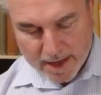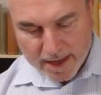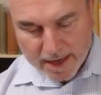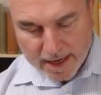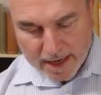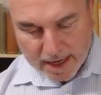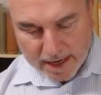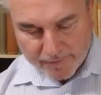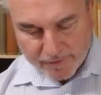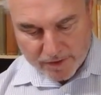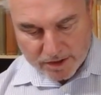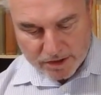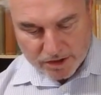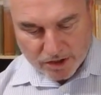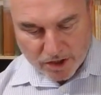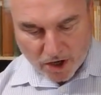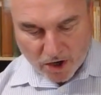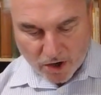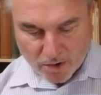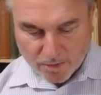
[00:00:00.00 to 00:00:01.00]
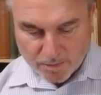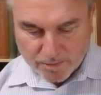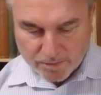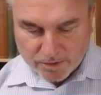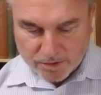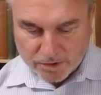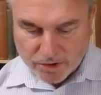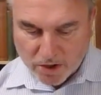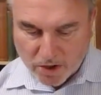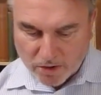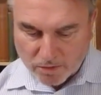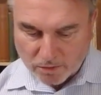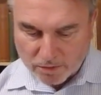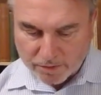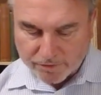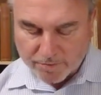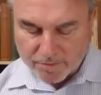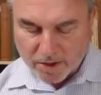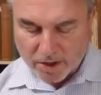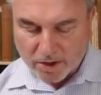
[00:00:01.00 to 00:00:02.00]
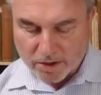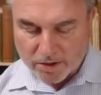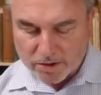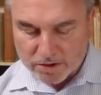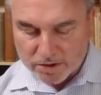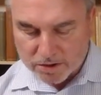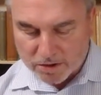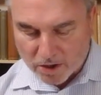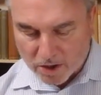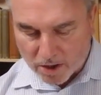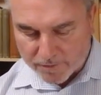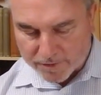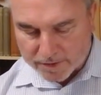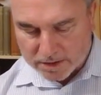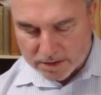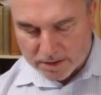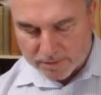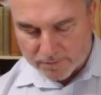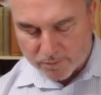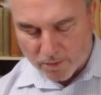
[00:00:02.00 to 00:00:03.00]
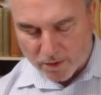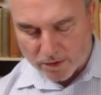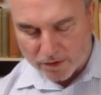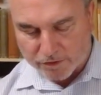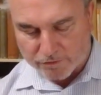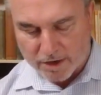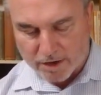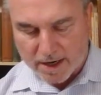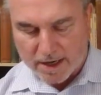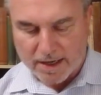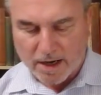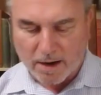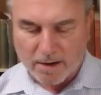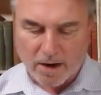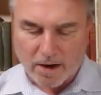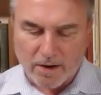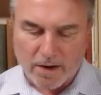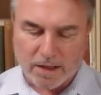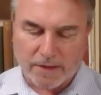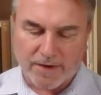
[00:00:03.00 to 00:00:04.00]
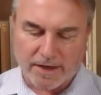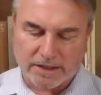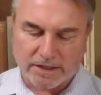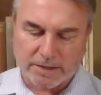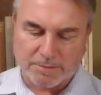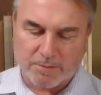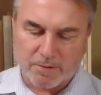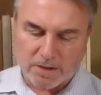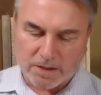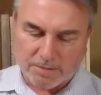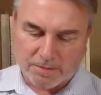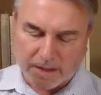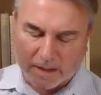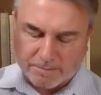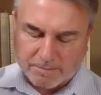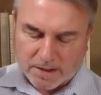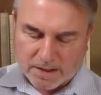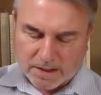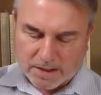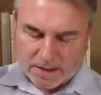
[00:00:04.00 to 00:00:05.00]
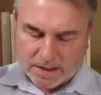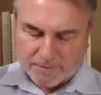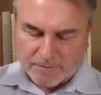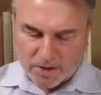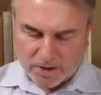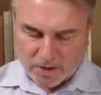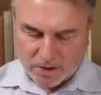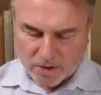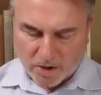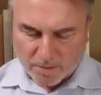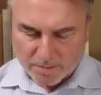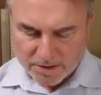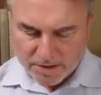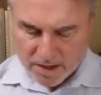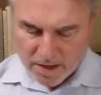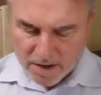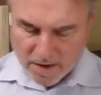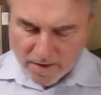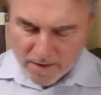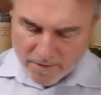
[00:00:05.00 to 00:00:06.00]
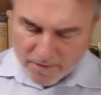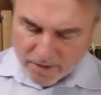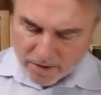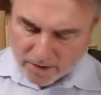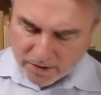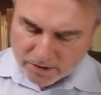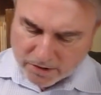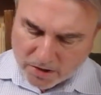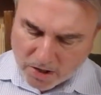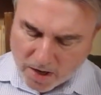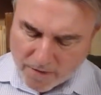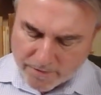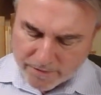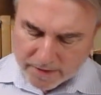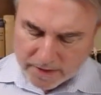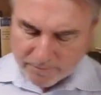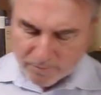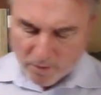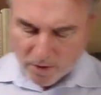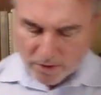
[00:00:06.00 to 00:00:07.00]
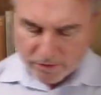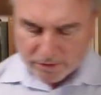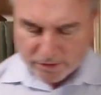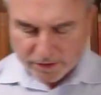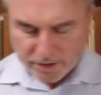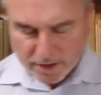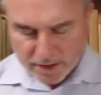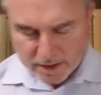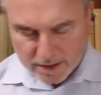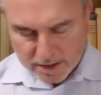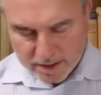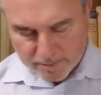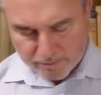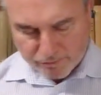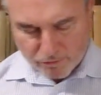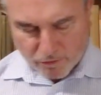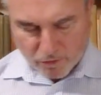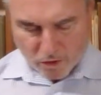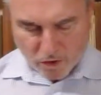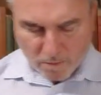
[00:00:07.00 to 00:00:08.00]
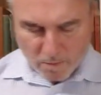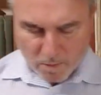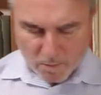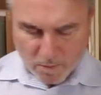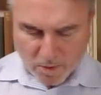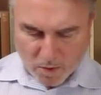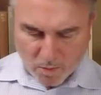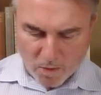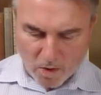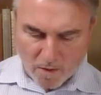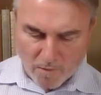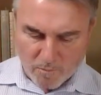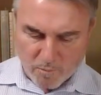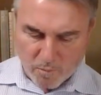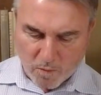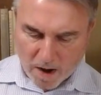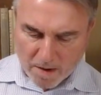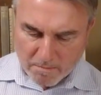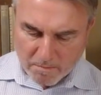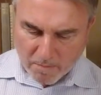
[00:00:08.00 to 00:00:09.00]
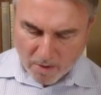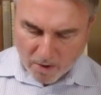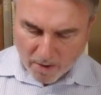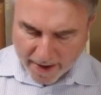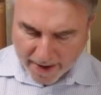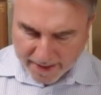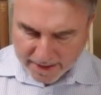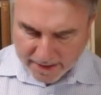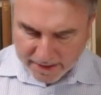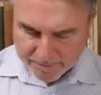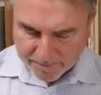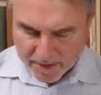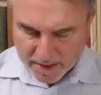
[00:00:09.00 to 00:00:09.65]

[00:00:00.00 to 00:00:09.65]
Even so, journals from the conservative wanderer, and I like the fact he put it in inverted commas, the conservative wanderer to the liberal commonweal were of one mind